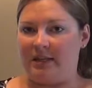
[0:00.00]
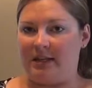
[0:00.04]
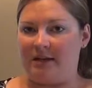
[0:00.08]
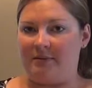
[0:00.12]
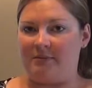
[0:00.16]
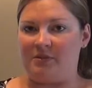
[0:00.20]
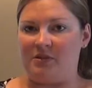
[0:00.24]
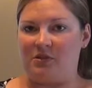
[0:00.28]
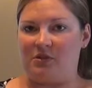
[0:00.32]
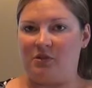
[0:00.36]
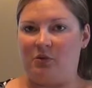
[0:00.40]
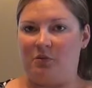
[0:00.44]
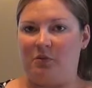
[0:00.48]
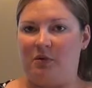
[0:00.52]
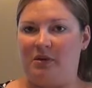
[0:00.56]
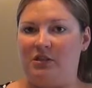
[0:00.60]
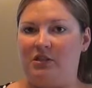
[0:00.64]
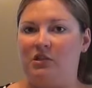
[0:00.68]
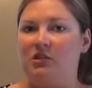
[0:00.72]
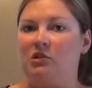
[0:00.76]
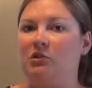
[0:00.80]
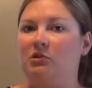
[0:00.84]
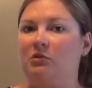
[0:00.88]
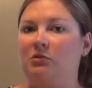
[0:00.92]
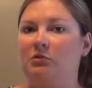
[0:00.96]
them, so
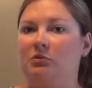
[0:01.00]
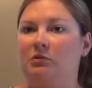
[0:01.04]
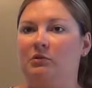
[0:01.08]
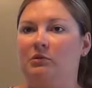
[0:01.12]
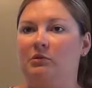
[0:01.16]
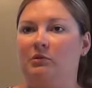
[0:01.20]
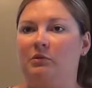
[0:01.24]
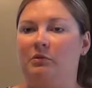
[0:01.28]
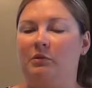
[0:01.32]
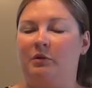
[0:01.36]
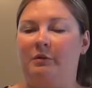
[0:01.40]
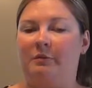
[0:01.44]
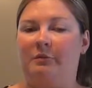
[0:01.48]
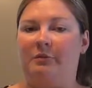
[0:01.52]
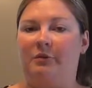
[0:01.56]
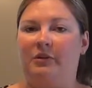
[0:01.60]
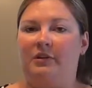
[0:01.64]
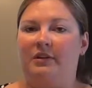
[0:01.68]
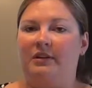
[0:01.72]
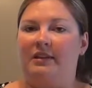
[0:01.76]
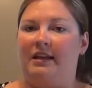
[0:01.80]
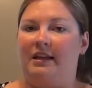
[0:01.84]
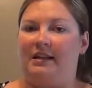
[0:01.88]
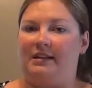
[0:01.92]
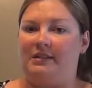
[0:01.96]
once you were
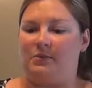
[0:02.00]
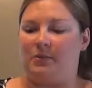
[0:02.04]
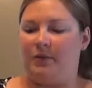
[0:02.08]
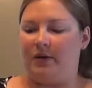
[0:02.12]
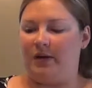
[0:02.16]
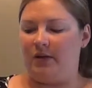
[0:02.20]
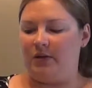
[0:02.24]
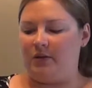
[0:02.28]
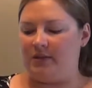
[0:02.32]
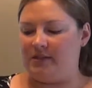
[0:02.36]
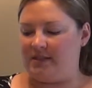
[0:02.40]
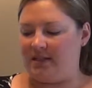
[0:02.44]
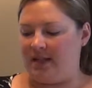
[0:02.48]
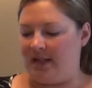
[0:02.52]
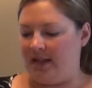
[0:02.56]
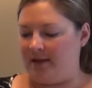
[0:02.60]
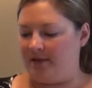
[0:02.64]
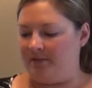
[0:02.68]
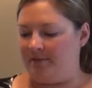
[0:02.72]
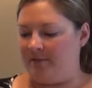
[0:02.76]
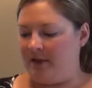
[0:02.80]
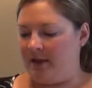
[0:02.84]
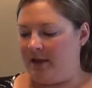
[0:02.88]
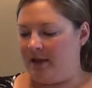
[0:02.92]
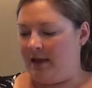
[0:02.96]
born, that's where you
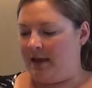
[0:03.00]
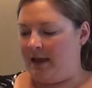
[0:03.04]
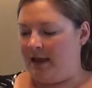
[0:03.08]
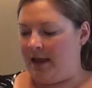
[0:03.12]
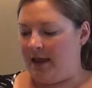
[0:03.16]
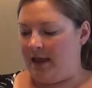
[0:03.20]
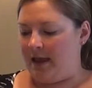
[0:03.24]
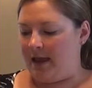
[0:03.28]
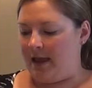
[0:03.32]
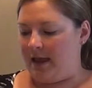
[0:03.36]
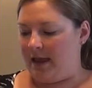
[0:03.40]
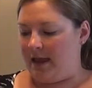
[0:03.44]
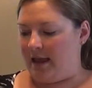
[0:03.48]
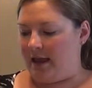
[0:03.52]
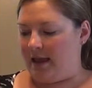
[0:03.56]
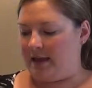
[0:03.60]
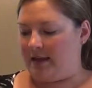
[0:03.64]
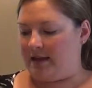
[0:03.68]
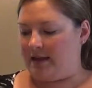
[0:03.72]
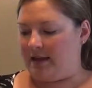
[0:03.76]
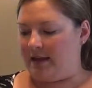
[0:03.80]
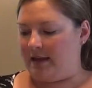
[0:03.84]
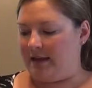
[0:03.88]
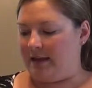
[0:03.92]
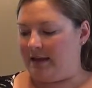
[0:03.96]
stayed.
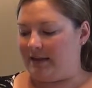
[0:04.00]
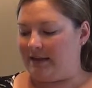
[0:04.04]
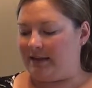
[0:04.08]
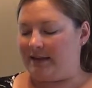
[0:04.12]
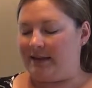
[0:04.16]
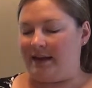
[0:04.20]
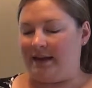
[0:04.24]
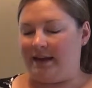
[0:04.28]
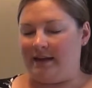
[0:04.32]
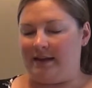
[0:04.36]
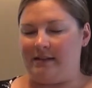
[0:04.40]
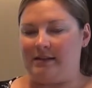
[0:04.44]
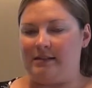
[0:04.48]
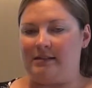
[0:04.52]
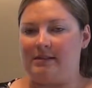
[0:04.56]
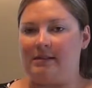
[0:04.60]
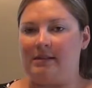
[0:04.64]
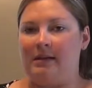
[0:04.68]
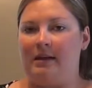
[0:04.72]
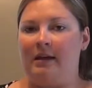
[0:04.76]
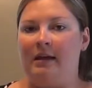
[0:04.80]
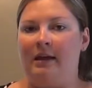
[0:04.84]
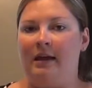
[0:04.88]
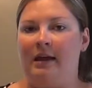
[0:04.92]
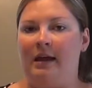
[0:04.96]
And in
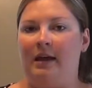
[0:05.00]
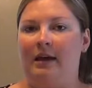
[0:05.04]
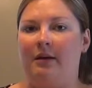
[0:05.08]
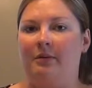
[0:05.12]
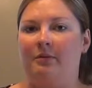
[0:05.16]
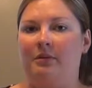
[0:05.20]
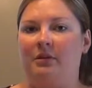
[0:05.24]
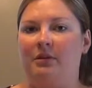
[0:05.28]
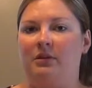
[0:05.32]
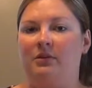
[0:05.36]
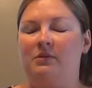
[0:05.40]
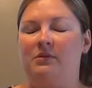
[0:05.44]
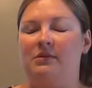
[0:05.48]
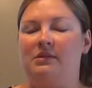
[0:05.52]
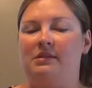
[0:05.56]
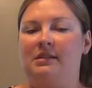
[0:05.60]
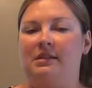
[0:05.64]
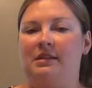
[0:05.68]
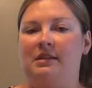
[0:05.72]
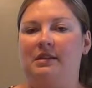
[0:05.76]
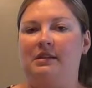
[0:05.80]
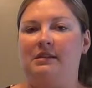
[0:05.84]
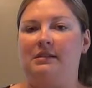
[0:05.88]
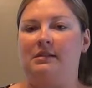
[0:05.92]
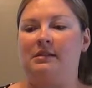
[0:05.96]
class, I would use
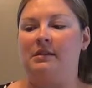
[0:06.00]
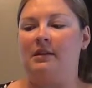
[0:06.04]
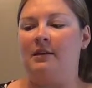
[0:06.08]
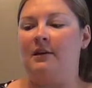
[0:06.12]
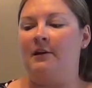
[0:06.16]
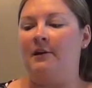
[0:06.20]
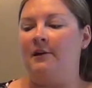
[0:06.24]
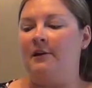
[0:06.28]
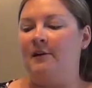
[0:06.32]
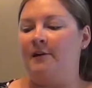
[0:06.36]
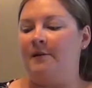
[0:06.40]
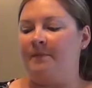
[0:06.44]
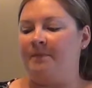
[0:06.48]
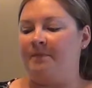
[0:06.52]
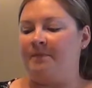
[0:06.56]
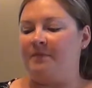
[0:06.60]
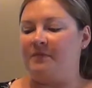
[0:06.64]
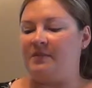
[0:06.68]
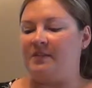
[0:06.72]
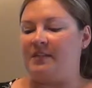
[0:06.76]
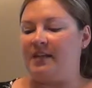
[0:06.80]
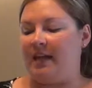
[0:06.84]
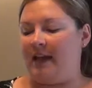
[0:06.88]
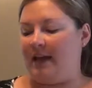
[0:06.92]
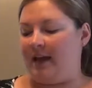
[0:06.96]
these
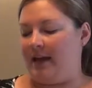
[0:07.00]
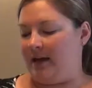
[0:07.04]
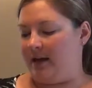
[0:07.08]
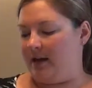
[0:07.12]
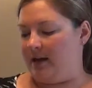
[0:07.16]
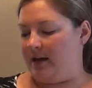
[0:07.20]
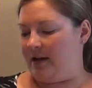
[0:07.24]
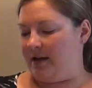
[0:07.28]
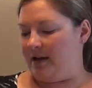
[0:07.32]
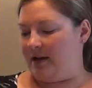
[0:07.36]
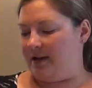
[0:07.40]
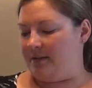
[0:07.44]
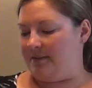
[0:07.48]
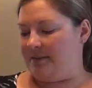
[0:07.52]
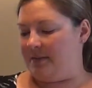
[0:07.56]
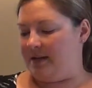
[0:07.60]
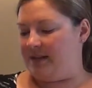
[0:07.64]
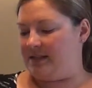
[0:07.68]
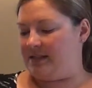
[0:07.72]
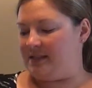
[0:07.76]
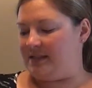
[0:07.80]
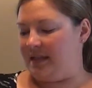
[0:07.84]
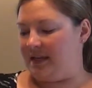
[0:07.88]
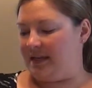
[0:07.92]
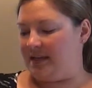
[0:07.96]
to
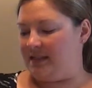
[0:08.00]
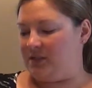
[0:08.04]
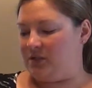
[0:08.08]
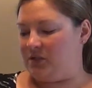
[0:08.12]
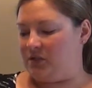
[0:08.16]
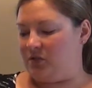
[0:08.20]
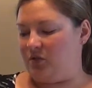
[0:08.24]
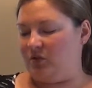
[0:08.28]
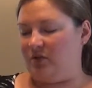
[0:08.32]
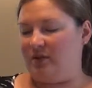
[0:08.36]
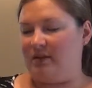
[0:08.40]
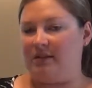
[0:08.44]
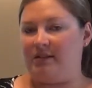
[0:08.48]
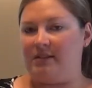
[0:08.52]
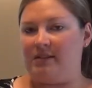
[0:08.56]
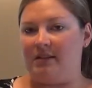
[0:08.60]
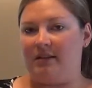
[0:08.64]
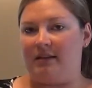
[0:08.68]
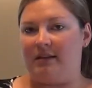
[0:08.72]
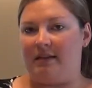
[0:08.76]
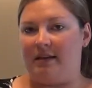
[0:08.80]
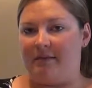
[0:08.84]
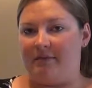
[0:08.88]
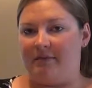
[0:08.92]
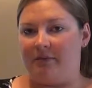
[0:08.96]
assign students a
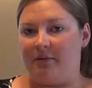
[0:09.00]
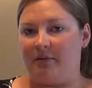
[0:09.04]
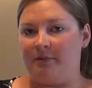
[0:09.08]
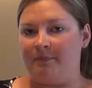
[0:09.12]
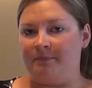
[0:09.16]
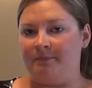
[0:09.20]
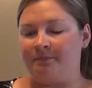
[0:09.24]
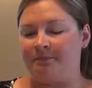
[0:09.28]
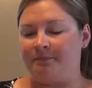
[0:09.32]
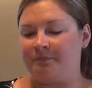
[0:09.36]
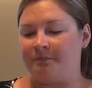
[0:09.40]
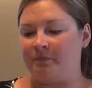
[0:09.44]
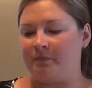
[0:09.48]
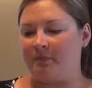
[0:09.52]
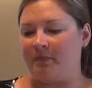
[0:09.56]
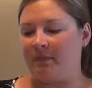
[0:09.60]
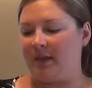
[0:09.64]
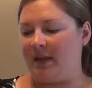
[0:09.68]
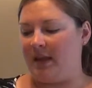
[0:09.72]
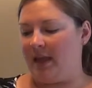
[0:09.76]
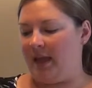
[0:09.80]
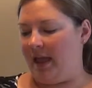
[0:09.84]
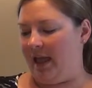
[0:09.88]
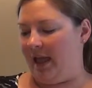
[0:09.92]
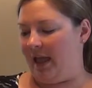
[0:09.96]
level
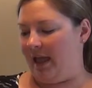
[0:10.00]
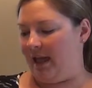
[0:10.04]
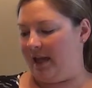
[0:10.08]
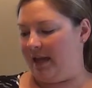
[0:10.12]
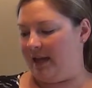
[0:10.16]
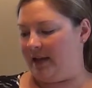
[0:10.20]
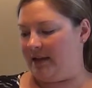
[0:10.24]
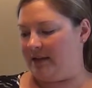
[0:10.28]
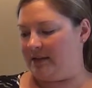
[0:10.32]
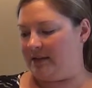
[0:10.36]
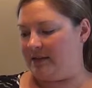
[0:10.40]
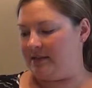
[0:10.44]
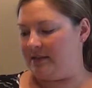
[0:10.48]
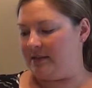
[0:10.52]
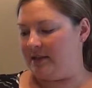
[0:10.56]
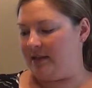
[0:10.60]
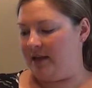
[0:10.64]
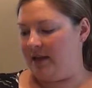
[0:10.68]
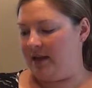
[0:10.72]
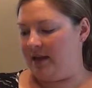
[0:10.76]
and